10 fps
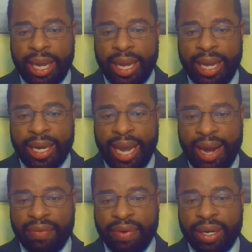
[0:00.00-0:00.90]
in
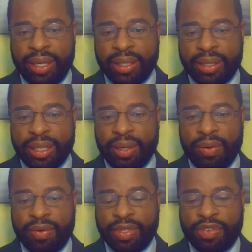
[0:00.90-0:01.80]
every
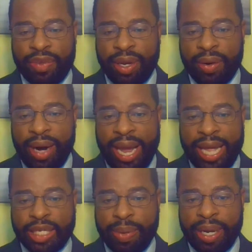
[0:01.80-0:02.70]
single sphere or
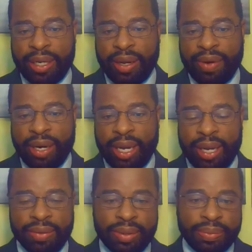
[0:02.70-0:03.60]
aspect of our
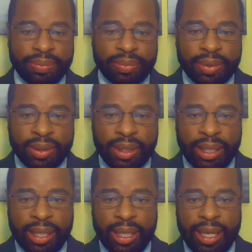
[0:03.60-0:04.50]
lives.
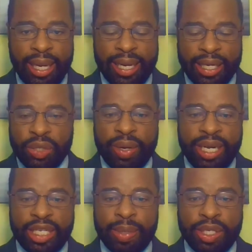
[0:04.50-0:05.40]
And that story
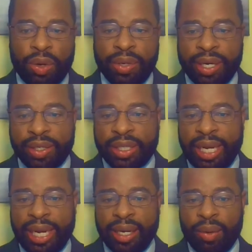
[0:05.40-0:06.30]
needs to be told to
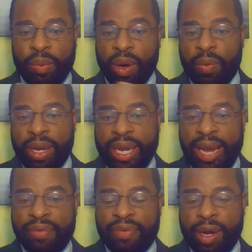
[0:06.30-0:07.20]
understand where we
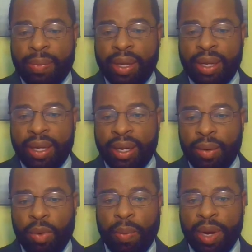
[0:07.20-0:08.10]
came from,
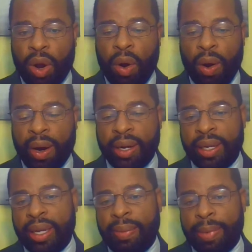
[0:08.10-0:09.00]
where we are,
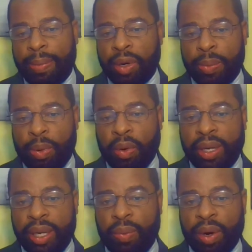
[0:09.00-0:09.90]
but more
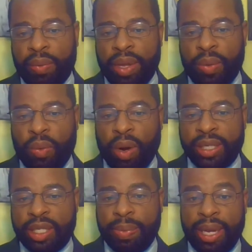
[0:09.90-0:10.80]
importantly, where we
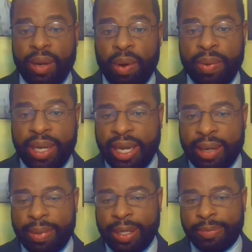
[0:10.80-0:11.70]
want to be and what we can
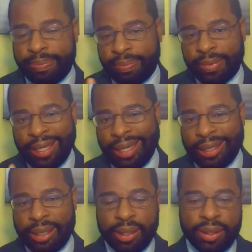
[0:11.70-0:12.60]
be.
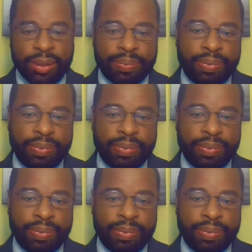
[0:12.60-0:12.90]
That's the issue.